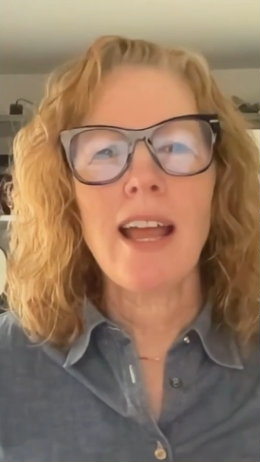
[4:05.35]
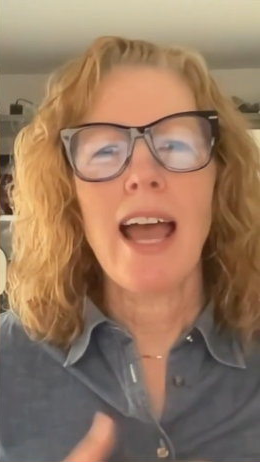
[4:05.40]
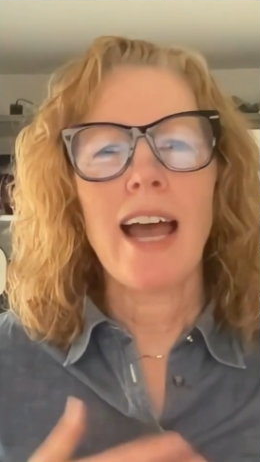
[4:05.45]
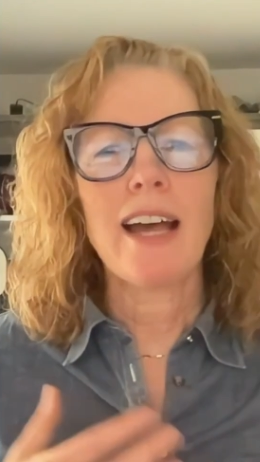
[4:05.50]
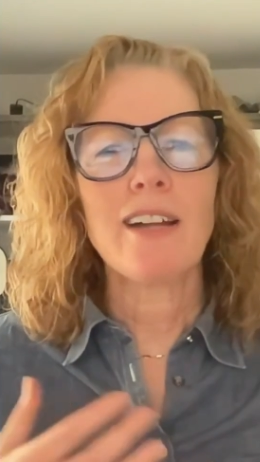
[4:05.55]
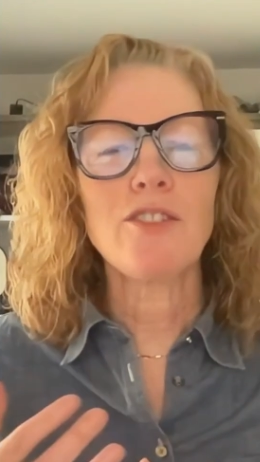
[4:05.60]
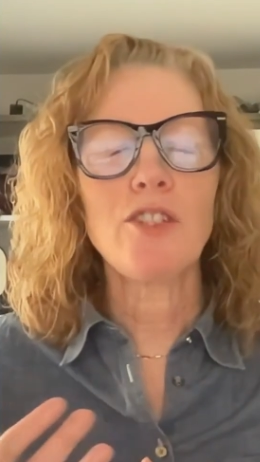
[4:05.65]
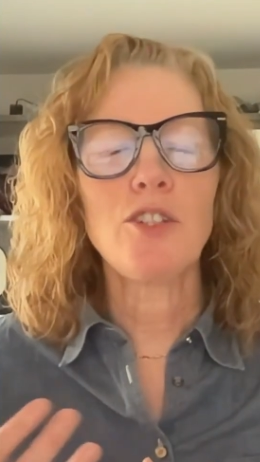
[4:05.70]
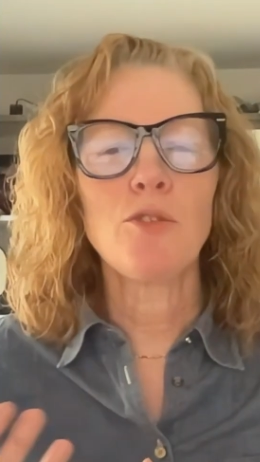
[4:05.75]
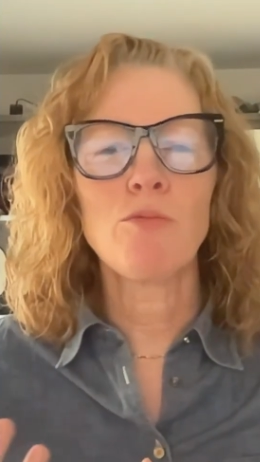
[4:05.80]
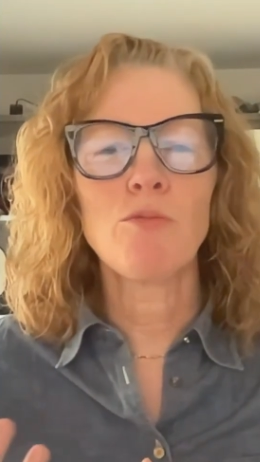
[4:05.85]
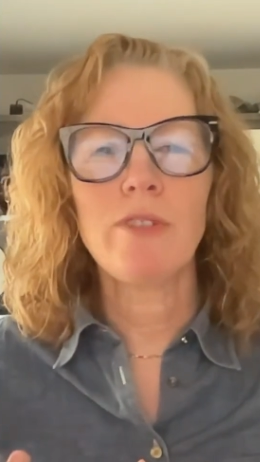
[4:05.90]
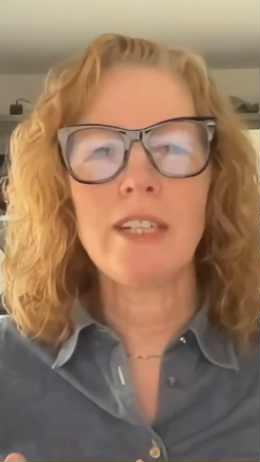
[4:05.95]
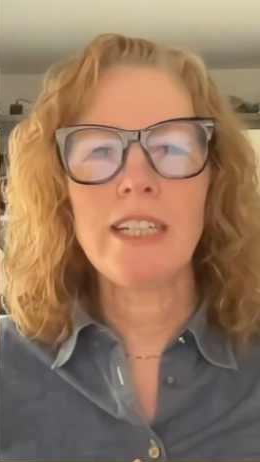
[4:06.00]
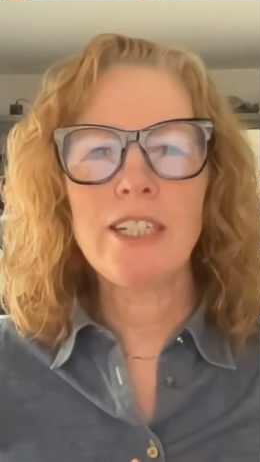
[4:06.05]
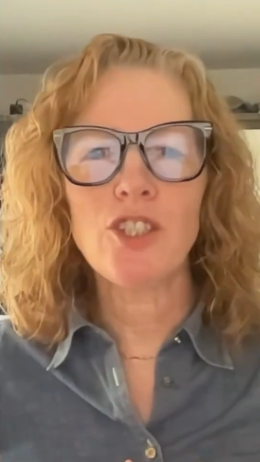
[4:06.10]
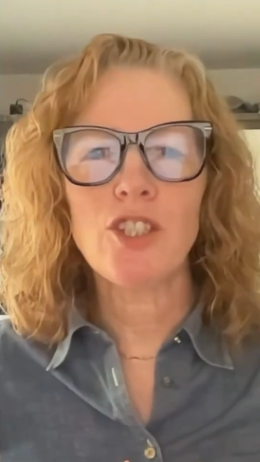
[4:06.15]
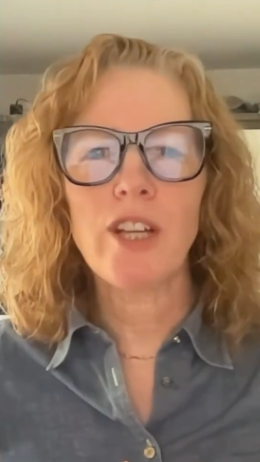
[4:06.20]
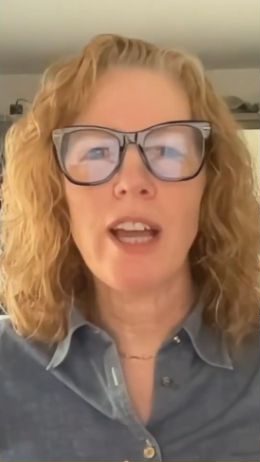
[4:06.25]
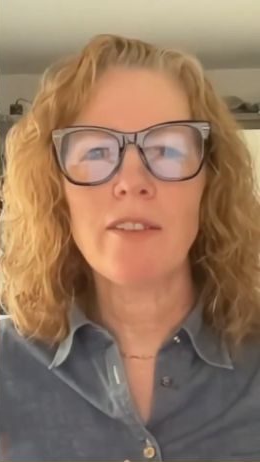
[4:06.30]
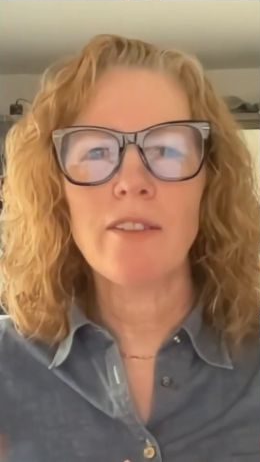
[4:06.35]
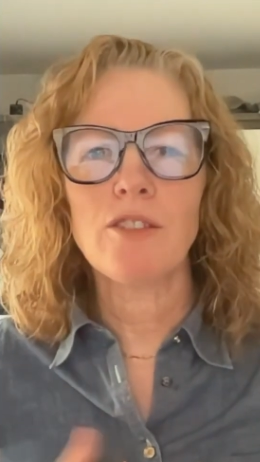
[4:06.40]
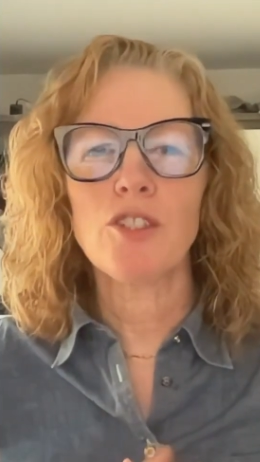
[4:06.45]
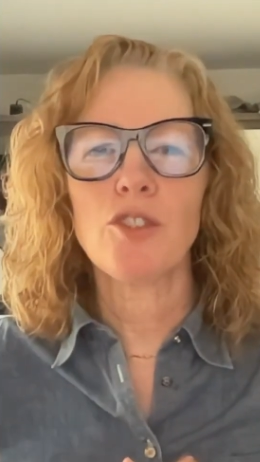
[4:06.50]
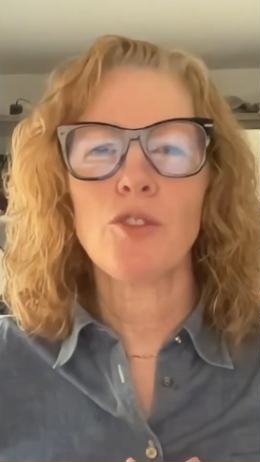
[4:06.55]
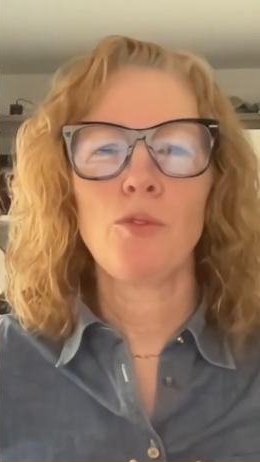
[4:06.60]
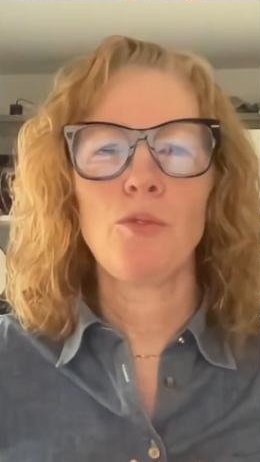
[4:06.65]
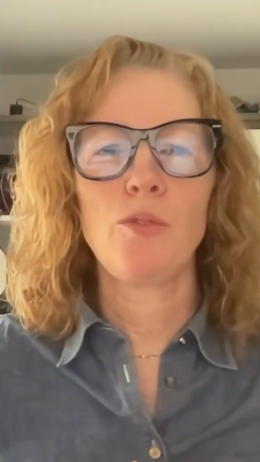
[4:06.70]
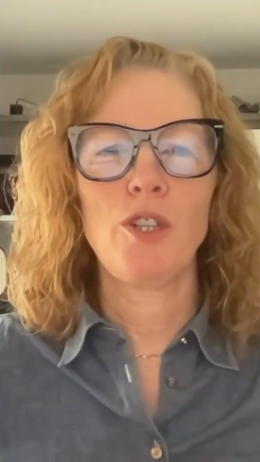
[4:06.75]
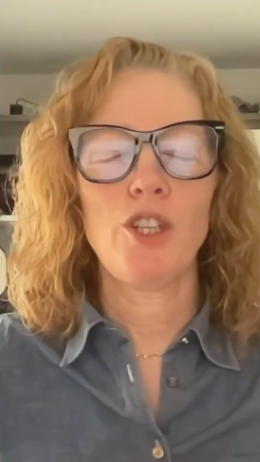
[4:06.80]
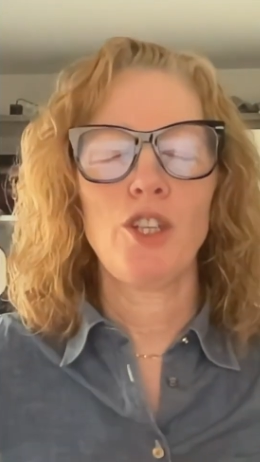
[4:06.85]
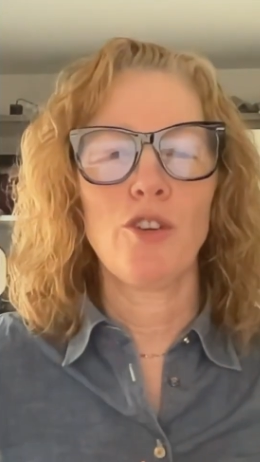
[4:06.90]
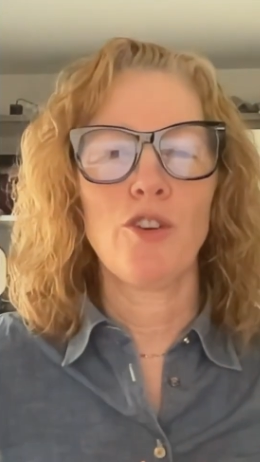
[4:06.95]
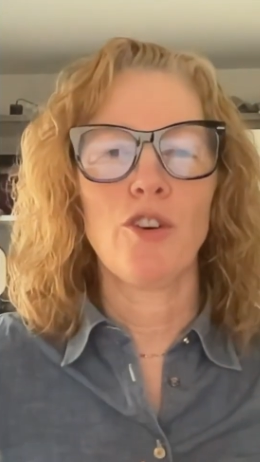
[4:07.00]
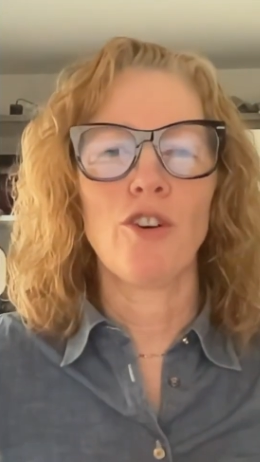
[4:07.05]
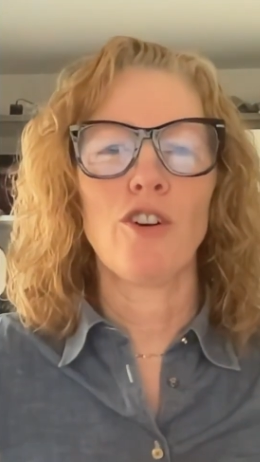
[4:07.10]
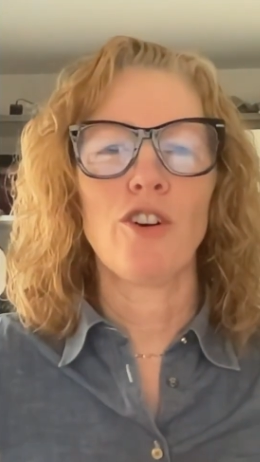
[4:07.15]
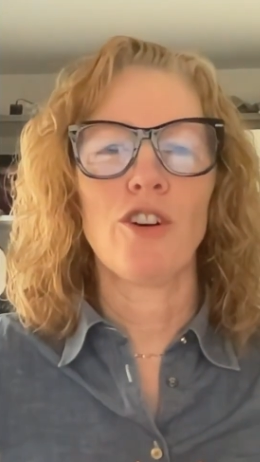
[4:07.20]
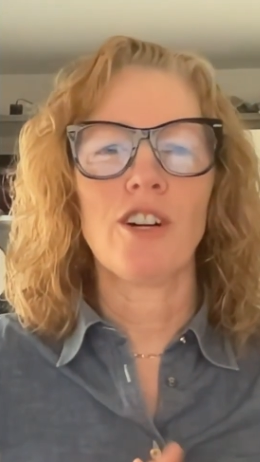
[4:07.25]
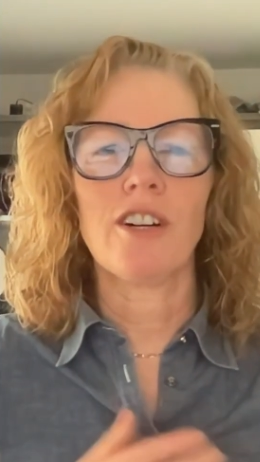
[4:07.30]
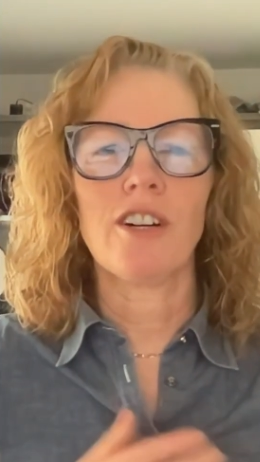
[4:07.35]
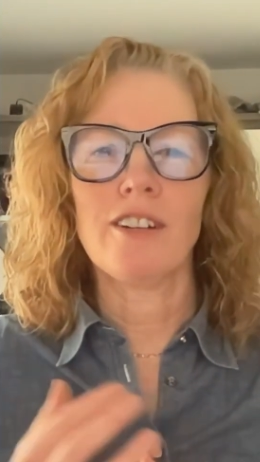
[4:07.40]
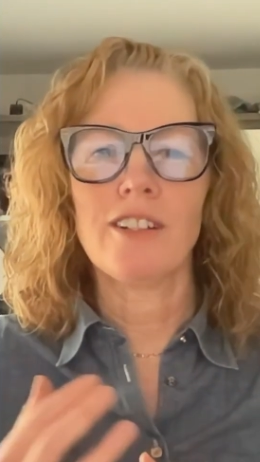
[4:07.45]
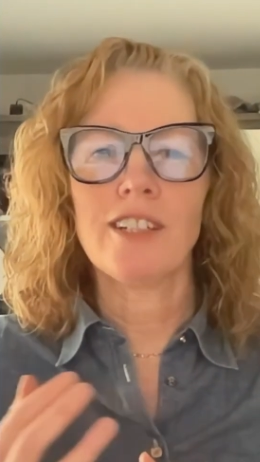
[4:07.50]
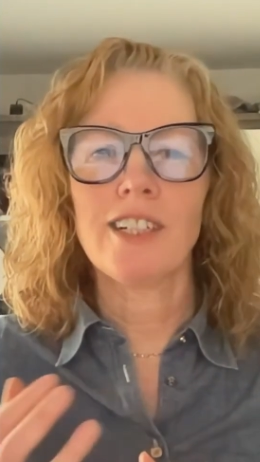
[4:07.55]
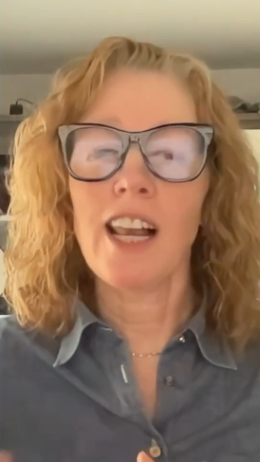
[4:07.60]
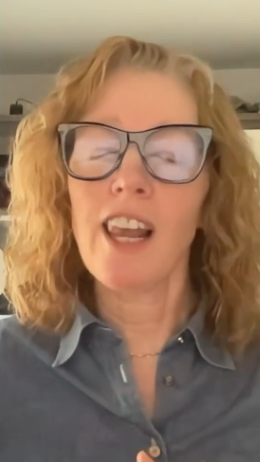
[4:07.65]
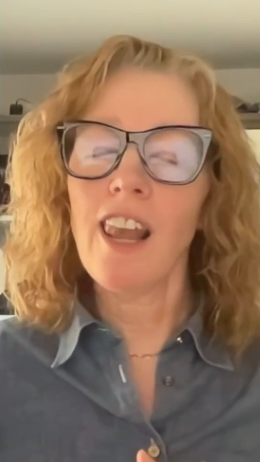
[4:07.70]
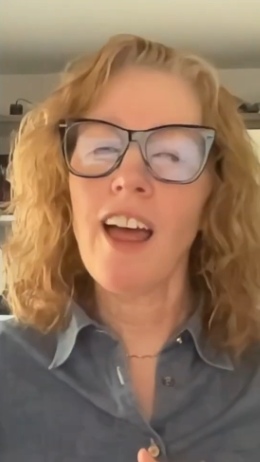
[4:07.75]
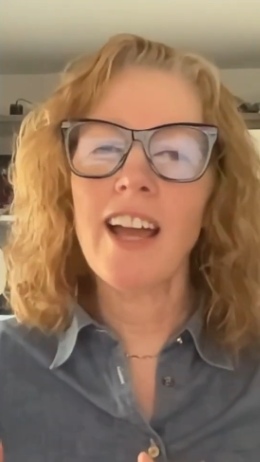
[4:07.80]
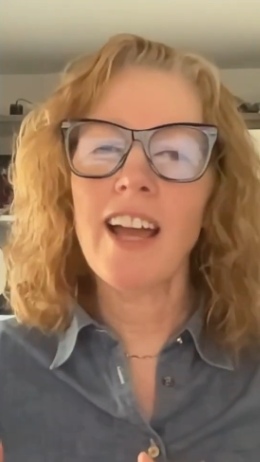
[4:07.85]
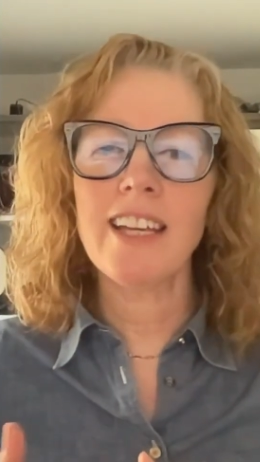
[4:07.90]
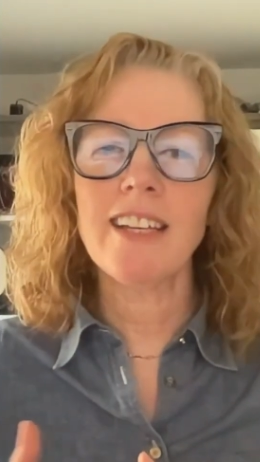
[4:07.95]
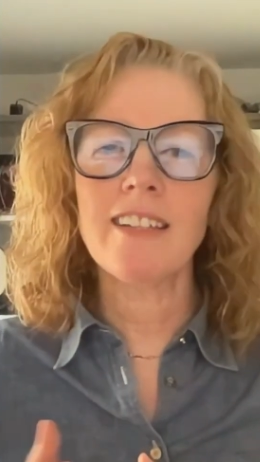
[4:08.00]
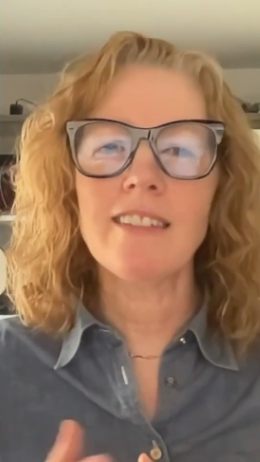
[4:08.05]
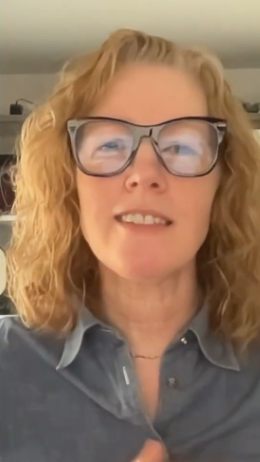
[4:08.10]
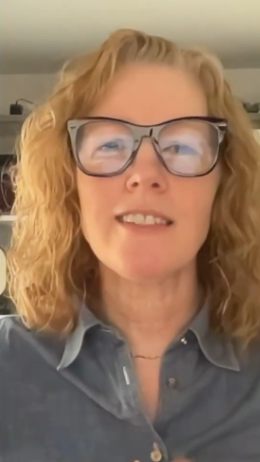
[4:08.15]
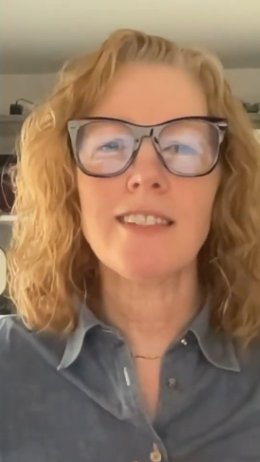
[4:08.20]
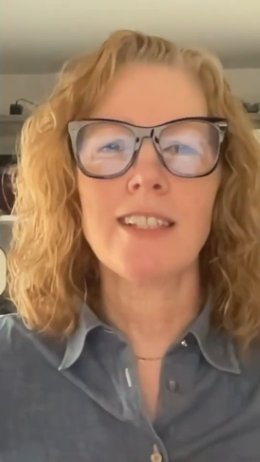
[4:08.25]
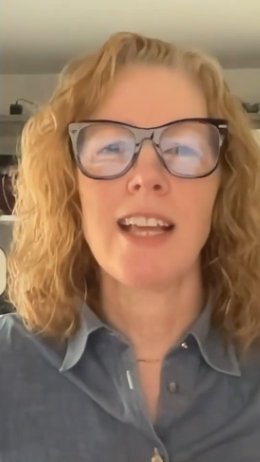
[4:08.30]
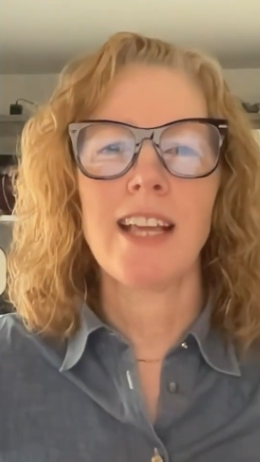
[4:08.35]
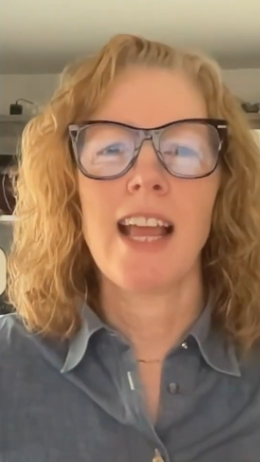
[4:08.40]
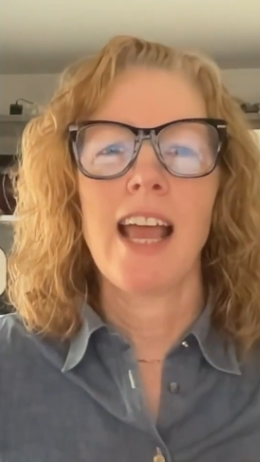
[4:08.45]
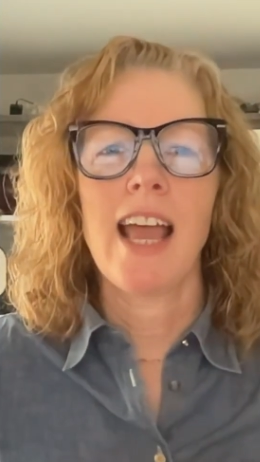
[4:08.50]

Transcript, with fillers: as you reach out to your clients.